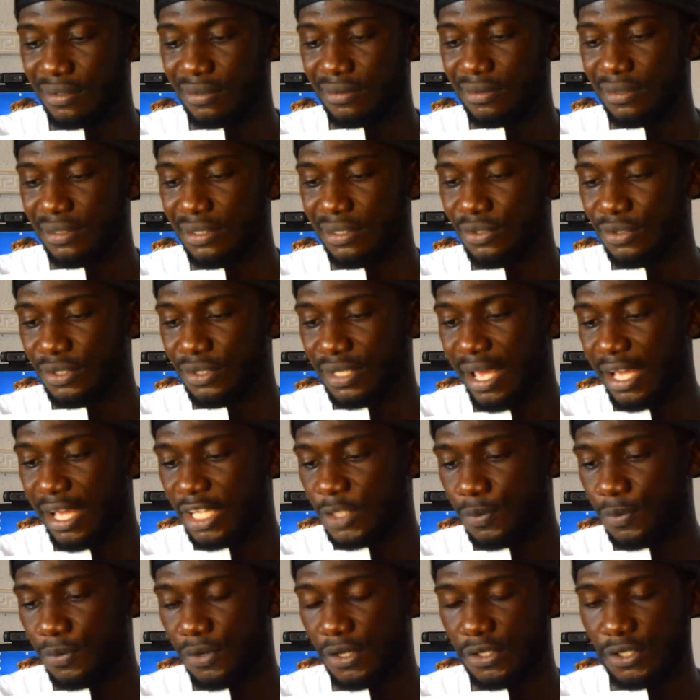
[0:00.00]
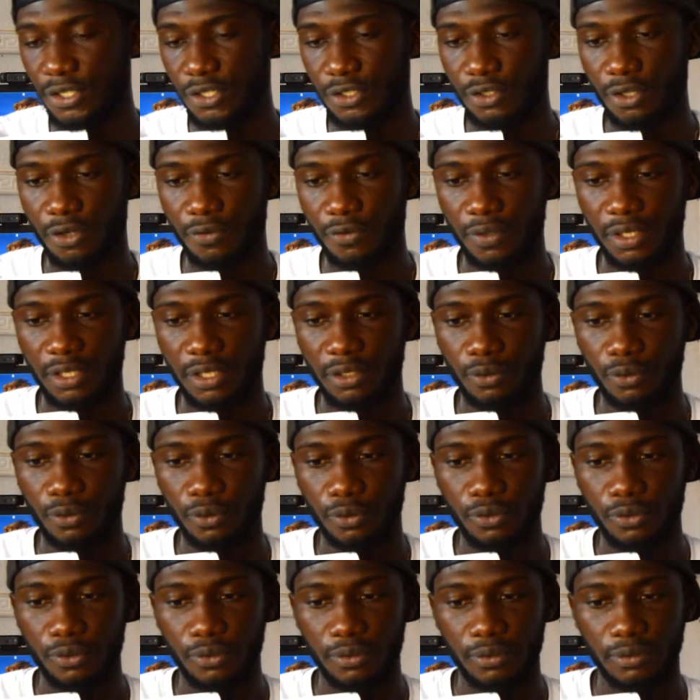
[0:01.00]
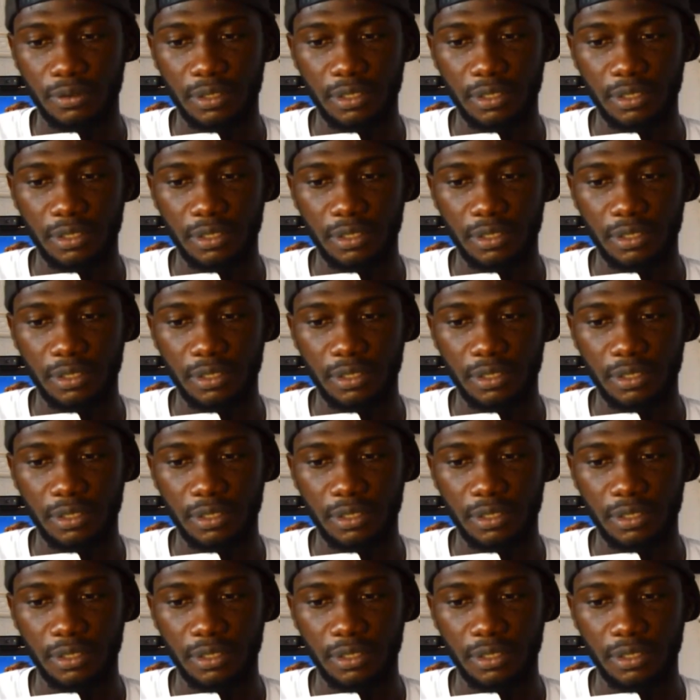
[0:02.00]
the user experience is not really good.